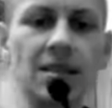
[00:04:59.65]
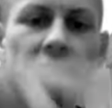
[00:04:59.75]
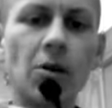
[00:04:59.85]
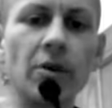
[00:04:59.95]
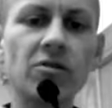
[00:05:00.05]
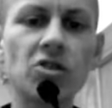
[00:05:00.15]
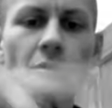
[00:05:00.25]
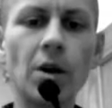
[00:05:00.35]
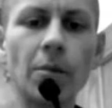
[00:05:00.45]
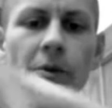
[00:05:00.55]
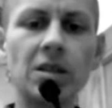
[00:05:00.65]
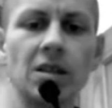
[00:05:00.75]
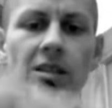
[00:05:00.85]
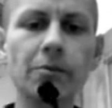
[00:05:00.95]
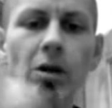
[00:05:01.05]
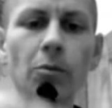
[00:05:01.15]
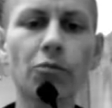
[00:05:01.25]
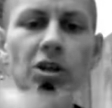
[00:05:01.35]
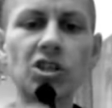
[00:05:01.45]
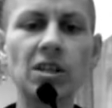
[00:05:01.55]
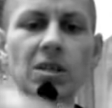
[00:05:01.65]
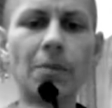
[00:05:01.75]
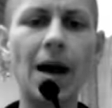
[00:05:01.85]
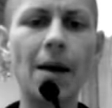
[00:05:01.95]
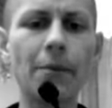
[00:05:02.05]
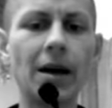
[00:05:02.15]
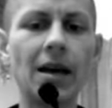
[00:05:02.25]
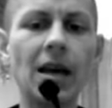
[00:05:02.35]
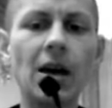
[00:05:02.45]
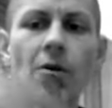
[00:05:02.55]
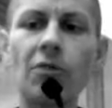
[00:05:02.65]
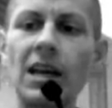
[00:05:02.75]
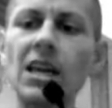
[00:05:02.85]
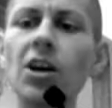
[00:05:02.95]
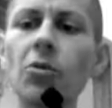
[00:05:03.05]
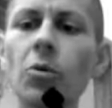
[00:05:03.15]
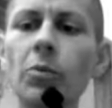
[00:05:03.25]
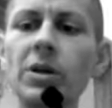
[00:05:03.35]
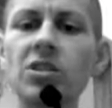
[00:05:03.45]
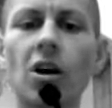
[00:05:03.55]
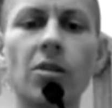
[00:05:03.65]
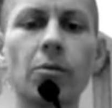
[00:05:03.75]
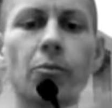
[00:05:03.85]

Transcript: Now we've shown up into this middle bridging spot, but right here, when we saw the